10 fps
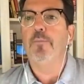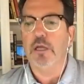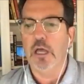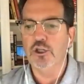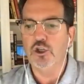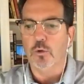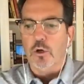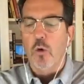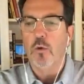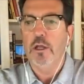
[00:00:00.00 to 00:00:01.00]
because you were
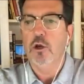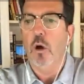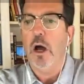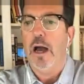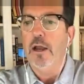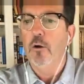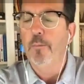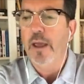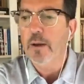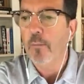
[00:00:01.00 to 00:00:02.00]
going into a higher
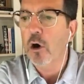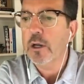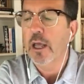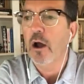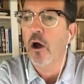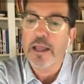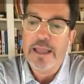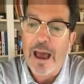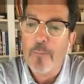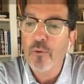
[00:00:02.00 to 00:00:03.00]
beta market. On a
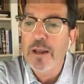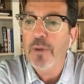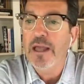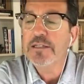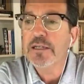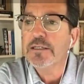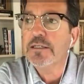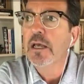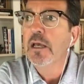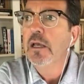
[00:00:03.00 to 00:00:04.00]
cap rate
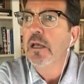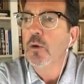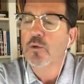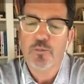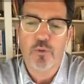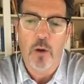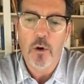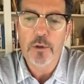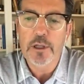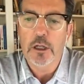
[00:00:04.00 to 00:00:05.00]
basis, it was
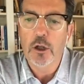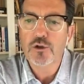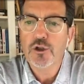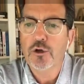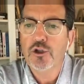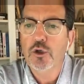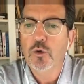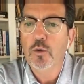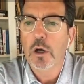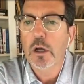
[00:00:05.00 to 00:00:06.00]
probably closer to
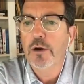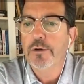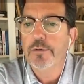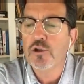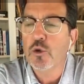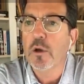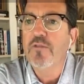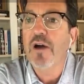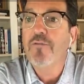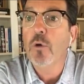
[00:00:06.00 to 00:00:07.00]

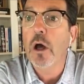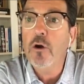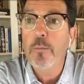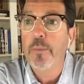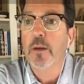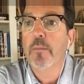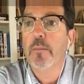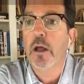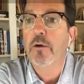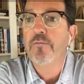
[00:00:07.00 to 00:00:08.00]
125 to 100 bip,
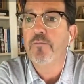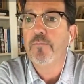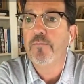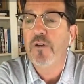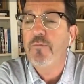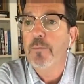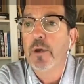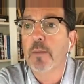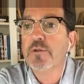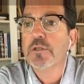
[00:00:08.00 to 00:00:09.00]
150
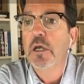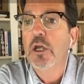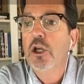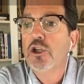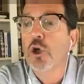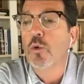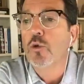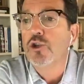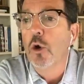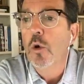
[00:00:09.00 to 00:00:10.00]
bips.
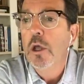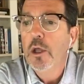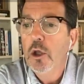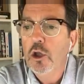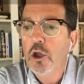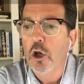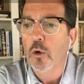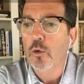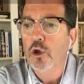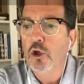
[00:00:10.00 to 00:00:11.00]
So
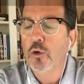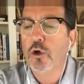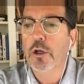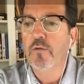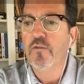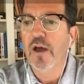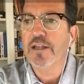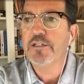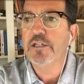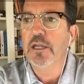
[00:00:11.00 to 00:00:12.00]
you could
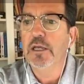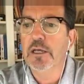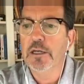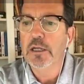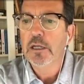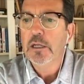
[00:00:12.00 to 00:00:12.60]
invest in